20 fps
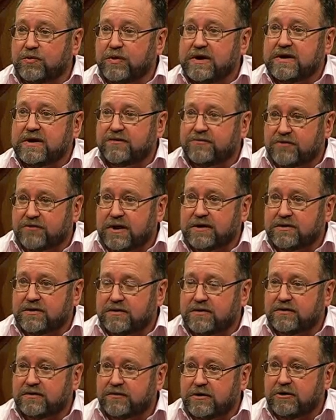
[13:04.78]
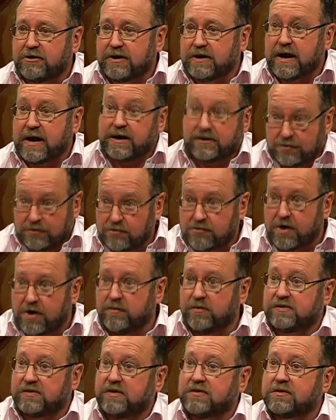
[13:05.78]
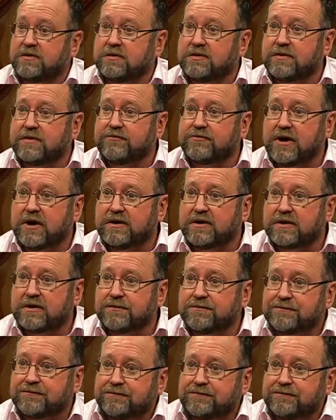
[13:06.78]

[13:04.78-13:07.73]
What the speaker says: that we confront to this very day, and you're obviously still confronting.